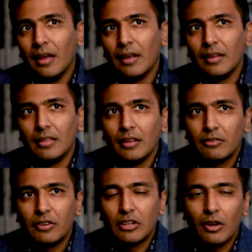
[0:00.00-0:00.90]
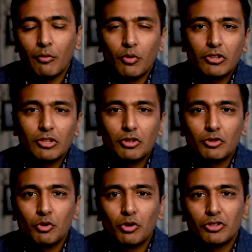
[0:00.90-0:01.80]
And in this video, I wanted to
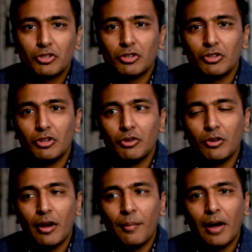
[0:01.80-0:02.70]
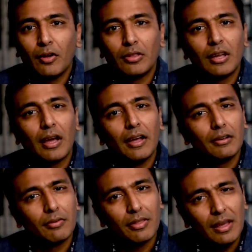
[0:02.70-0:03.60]
talk to you about the
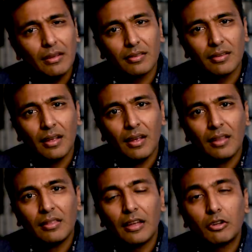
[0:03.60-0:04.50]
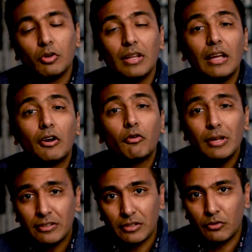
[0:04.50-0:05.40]
kind of things that could
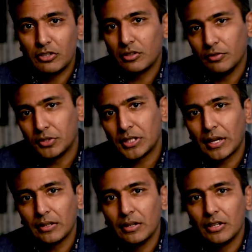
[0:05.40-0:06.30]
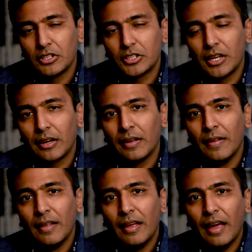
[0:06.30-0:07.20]
increase the risk of a second heart attack,
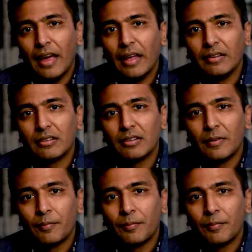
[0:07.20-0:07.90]
and